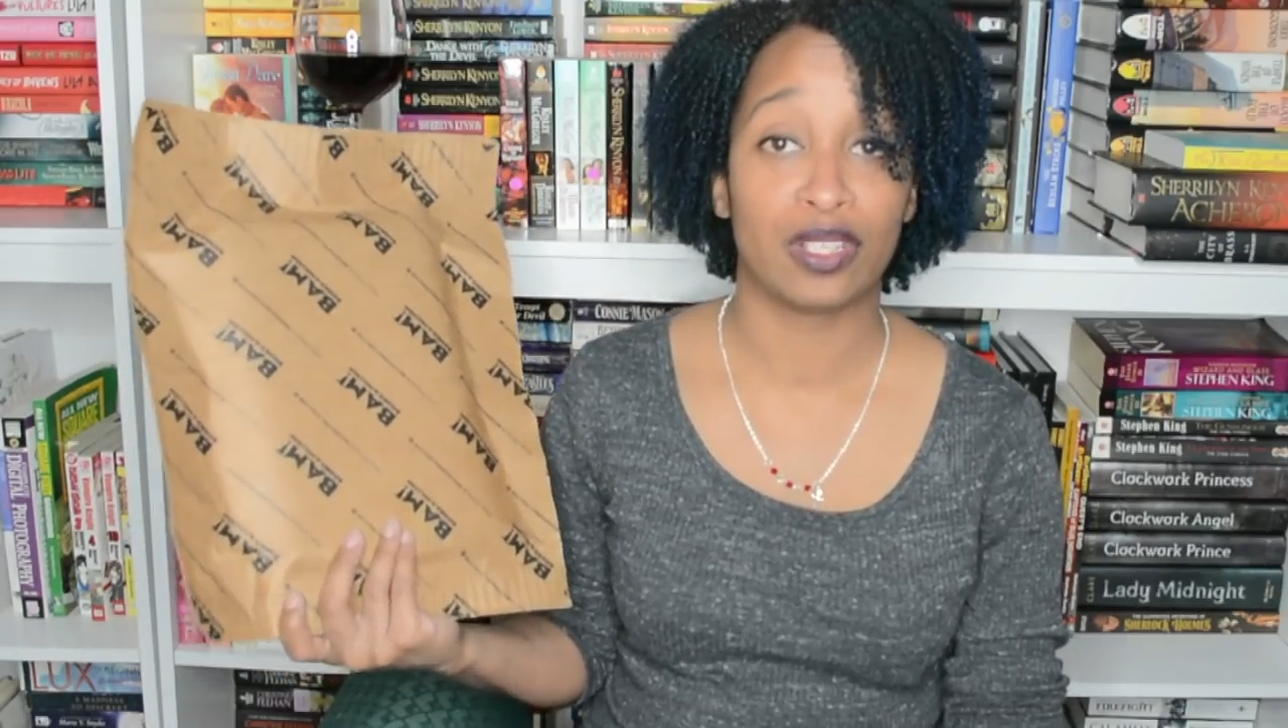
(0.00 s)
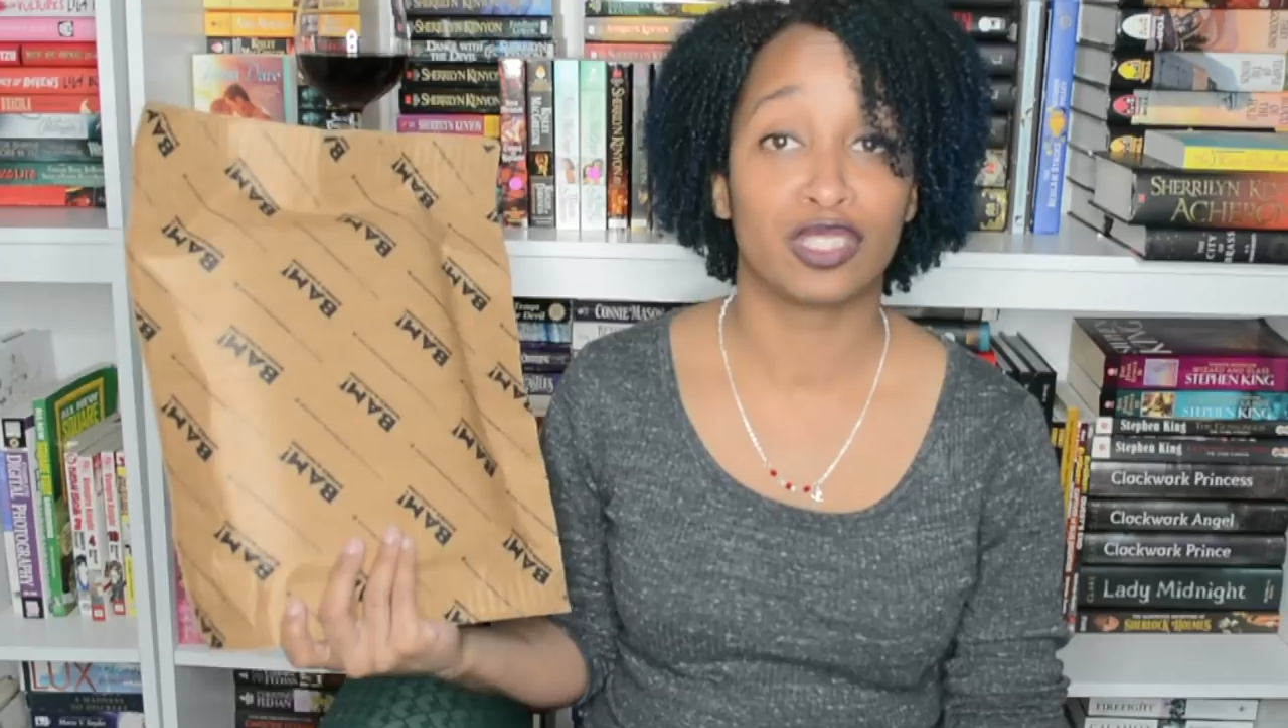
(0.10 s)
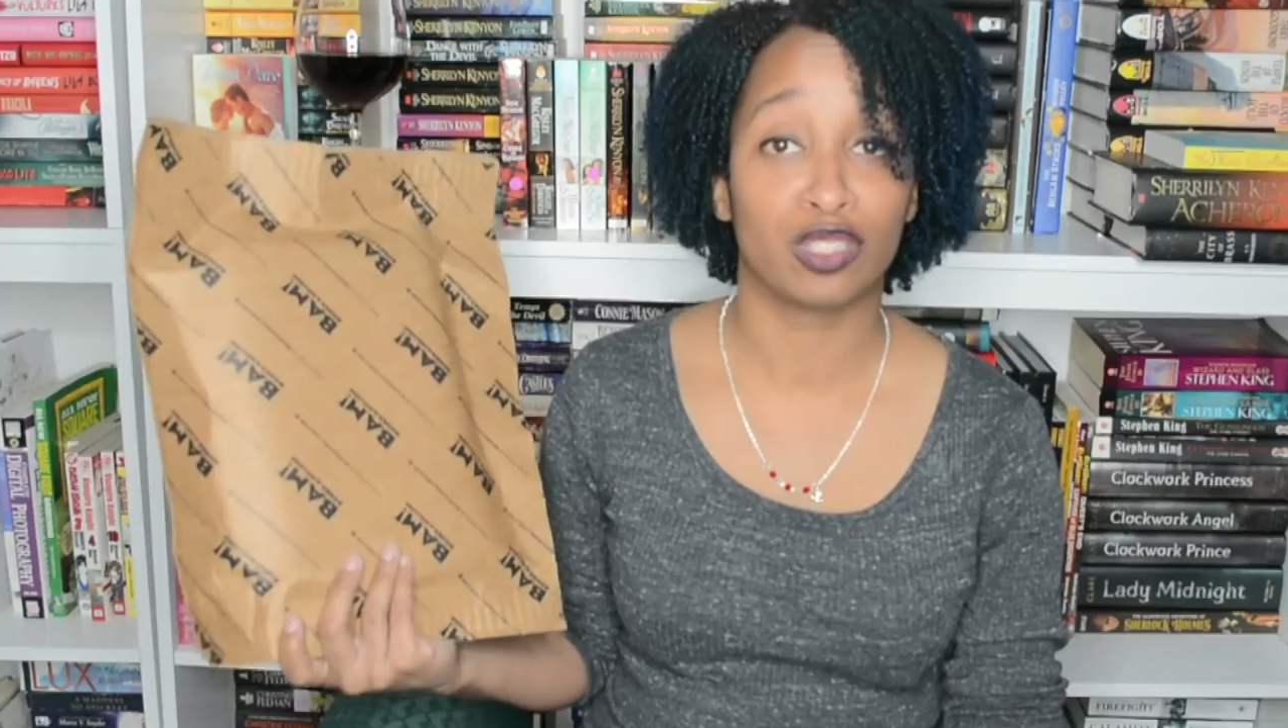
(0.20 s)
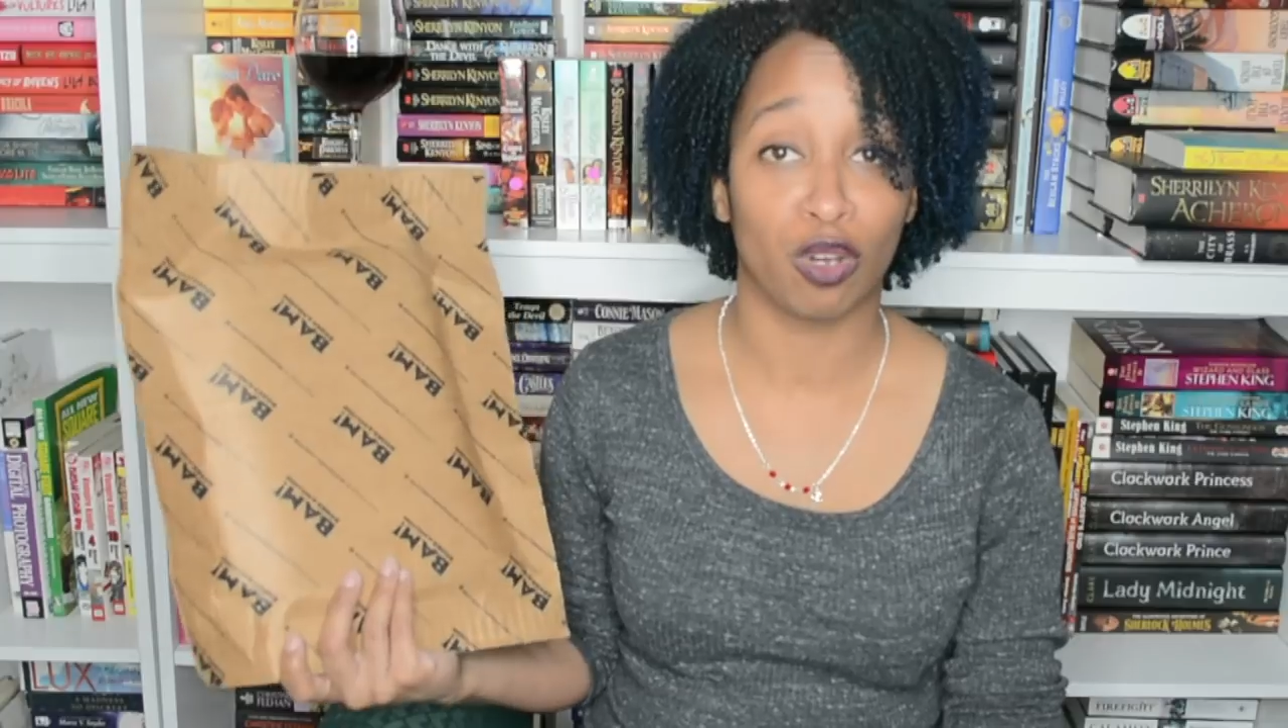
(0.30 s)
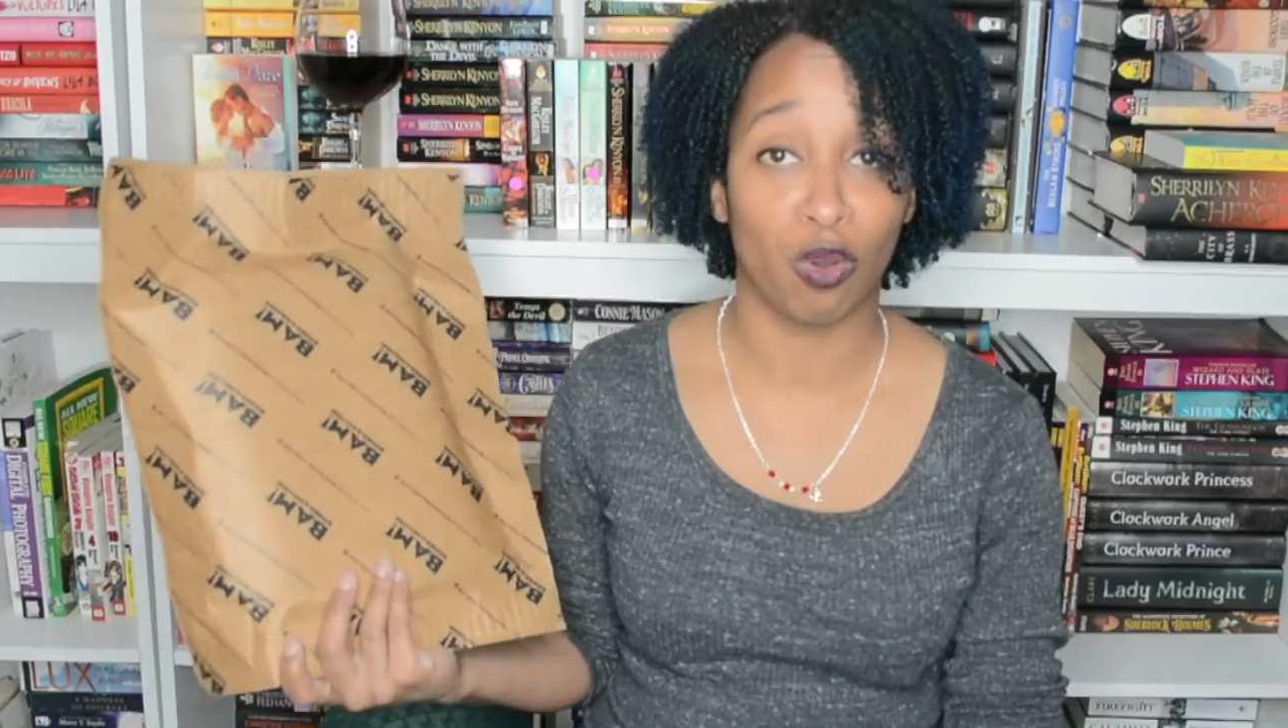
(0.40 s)

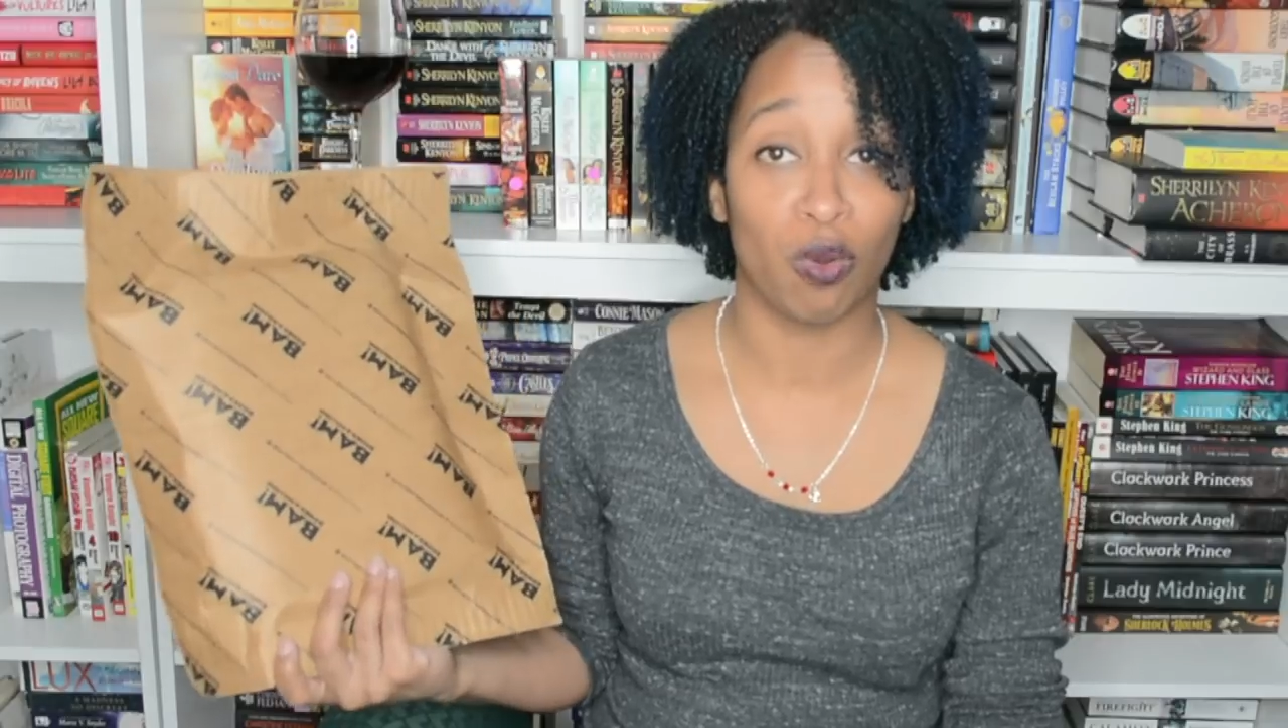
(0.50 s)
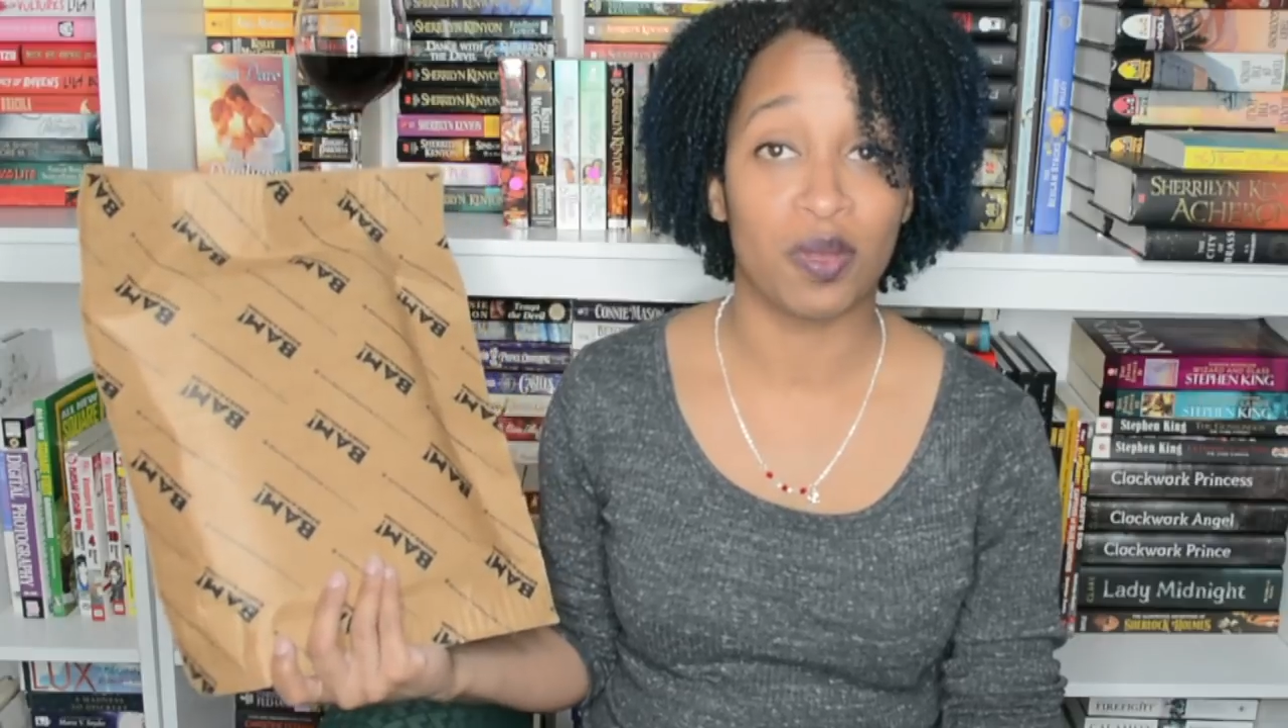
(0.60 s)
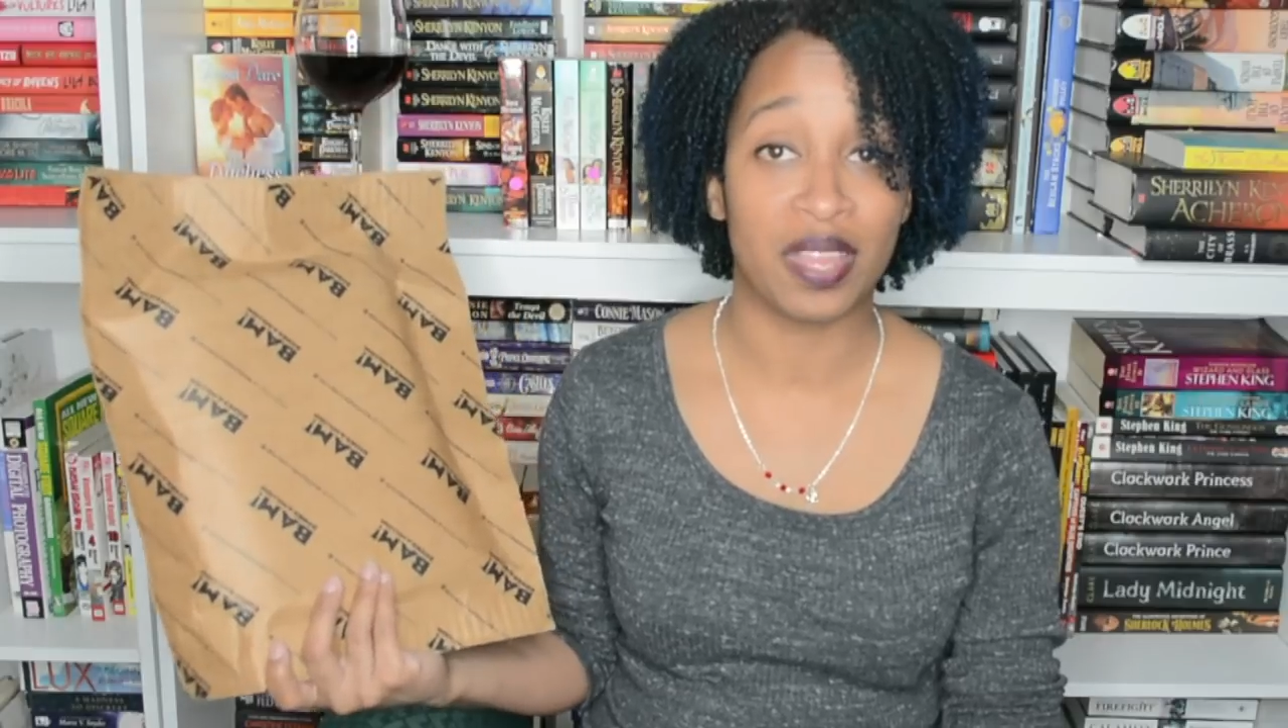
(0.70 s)
So